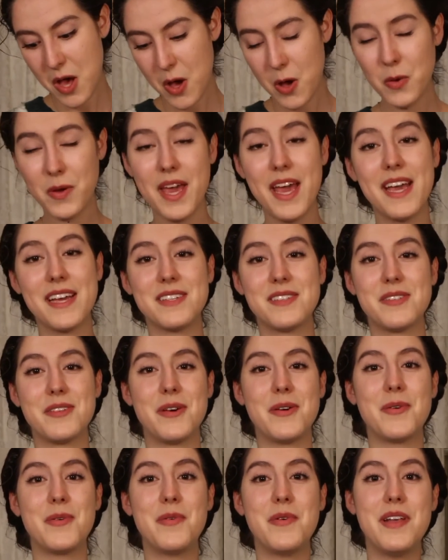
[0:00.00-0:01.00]
Okay,
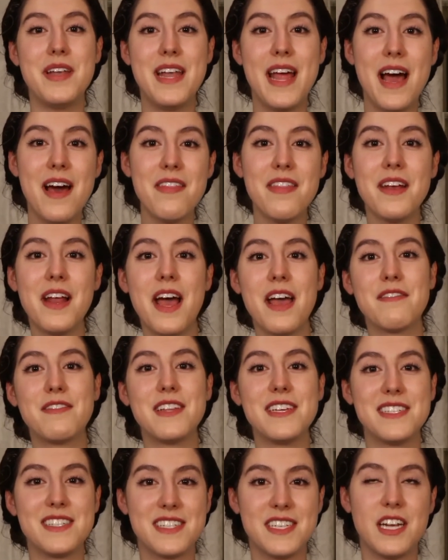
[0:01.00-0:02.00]
so now that I've
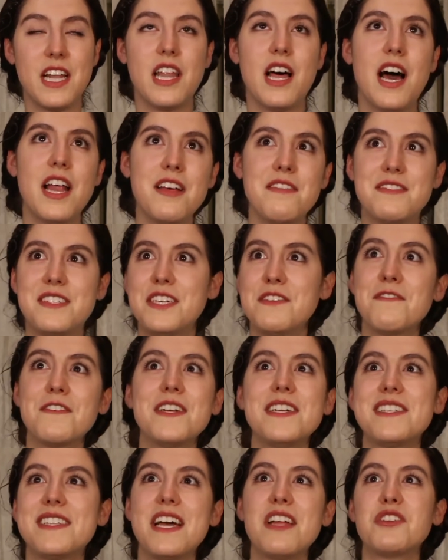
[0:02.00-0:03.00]
listed a lot of
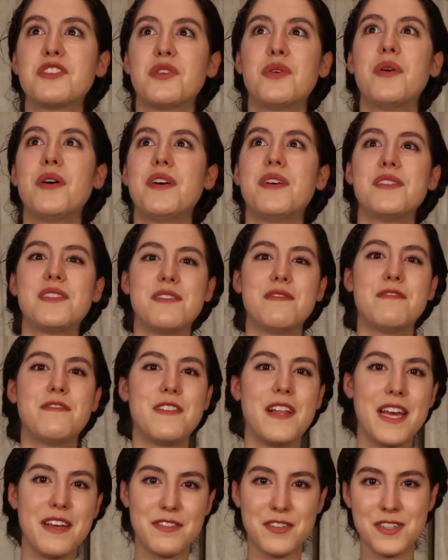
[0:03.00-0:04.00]
different essential oils and
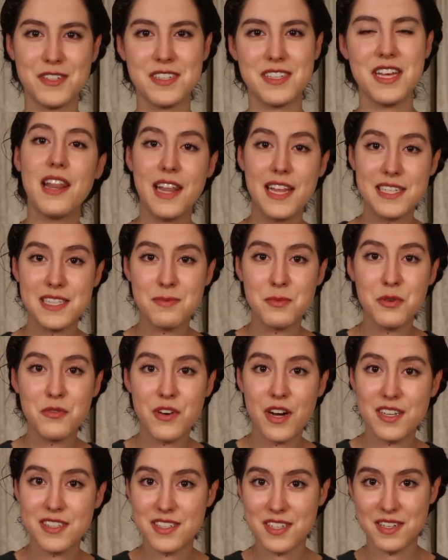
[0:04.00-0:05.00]
flavors, let's move
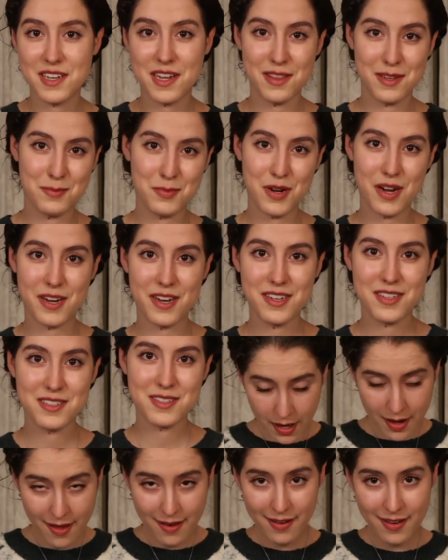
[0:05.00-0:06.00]
on to another
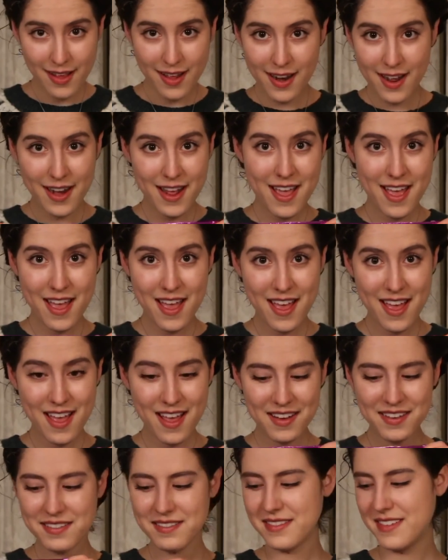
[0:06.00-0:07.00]
product. Dun dun dun
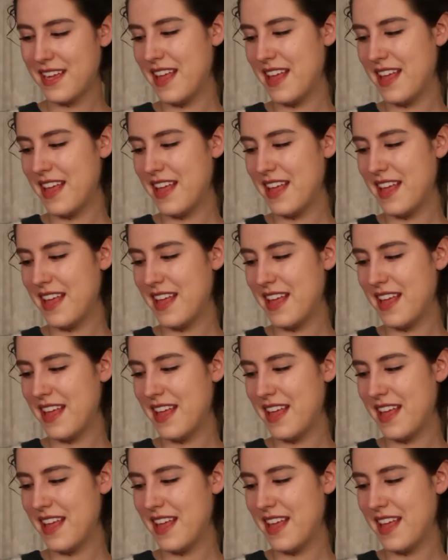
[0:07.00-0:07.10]
dun!